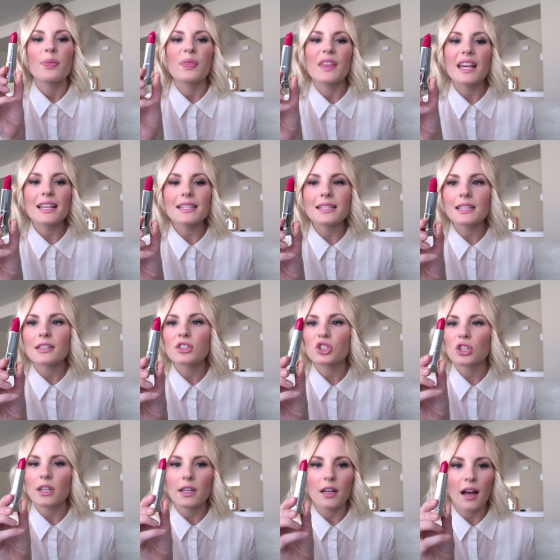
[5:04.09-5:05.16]
This
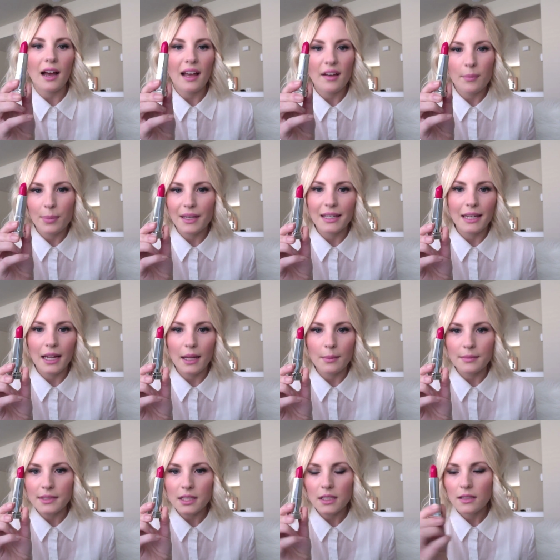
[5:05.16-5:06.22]
should not have been
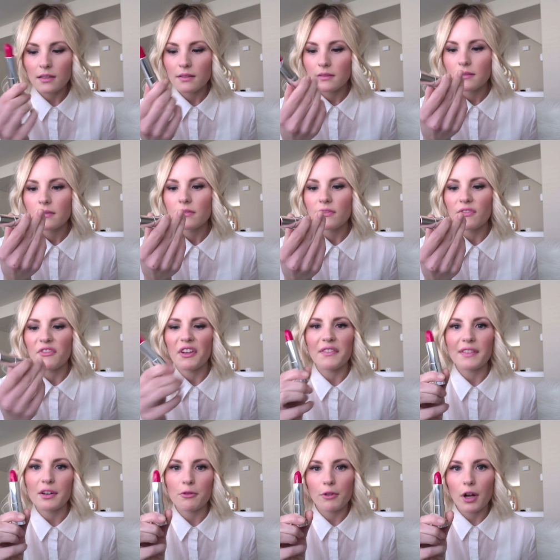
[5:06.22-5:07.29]
named
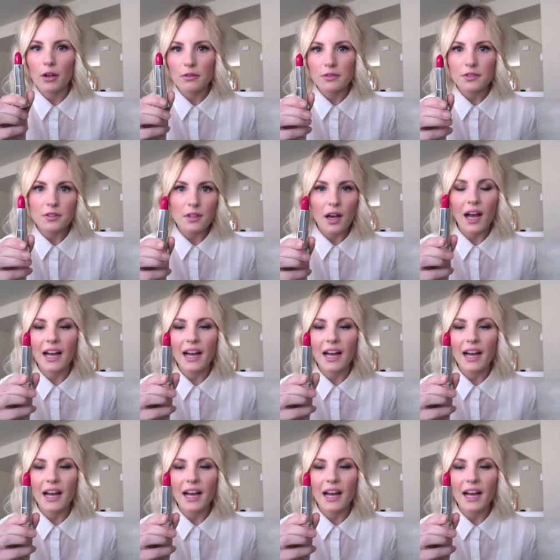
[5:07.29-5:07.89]
Vivid Rose.